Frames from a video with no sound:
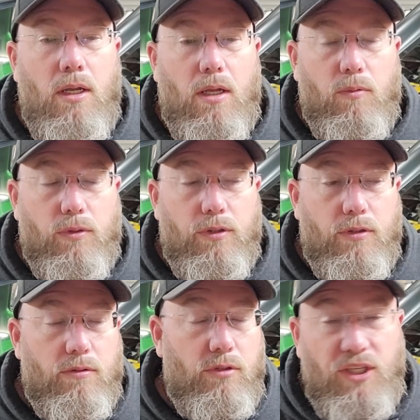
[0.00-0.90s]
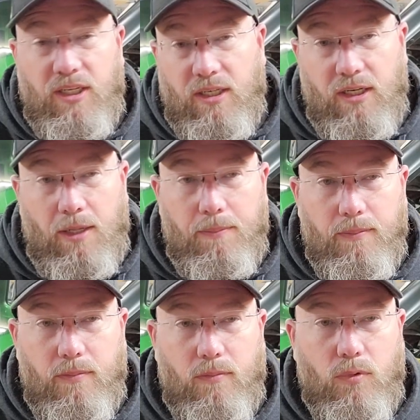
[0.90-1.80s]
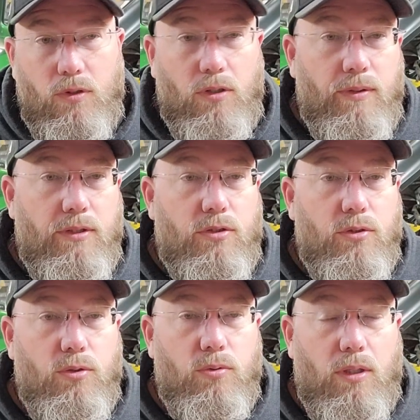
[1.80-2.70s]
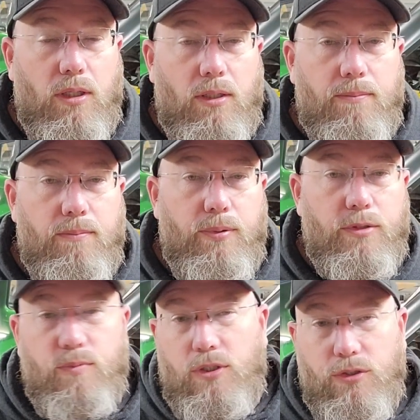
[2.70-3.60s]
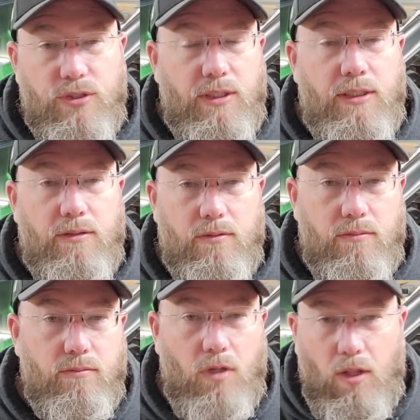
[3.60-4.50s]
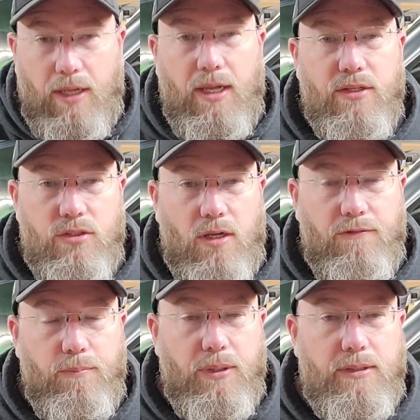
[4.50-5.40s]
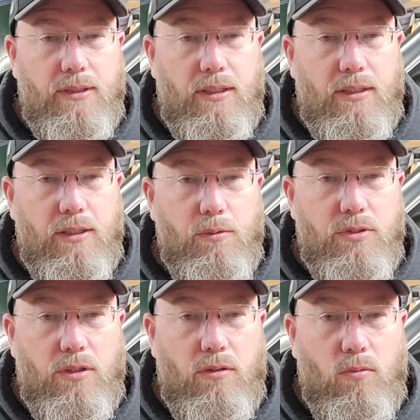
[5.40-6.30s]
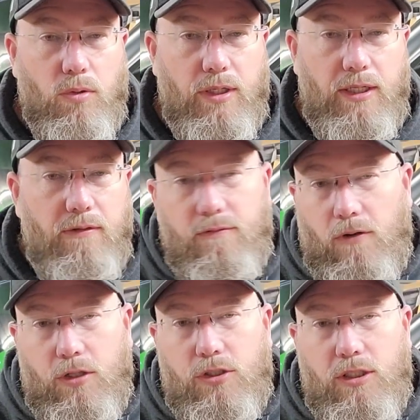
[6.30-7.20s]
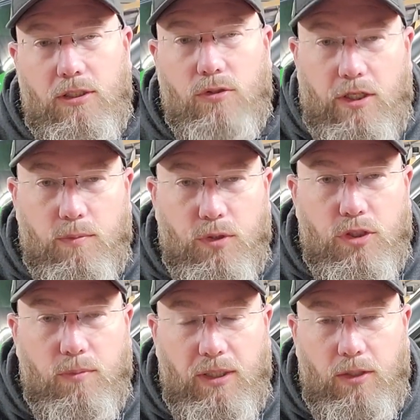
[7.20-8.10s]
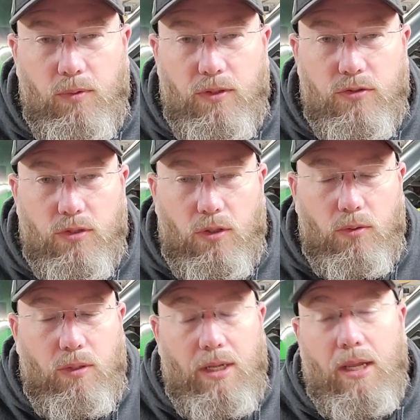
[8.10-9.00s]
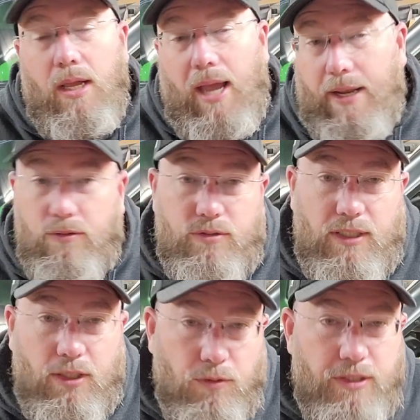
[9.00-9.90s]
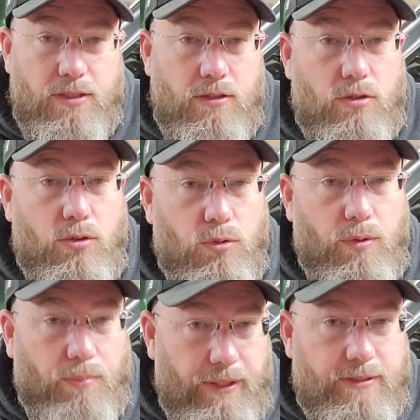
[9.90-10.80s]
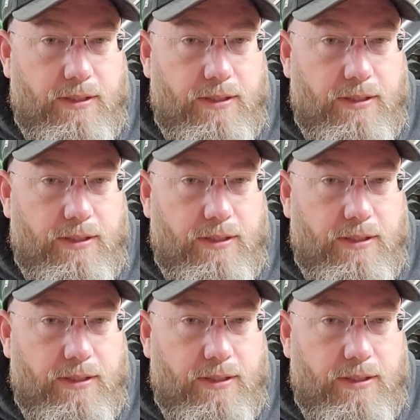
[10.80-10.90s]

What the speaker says: We're cleaning it up. We're going to put some seals in it and all that kind of stuff, but it was a working, functioning transmission to begin with, so I don't see any reason to replace it.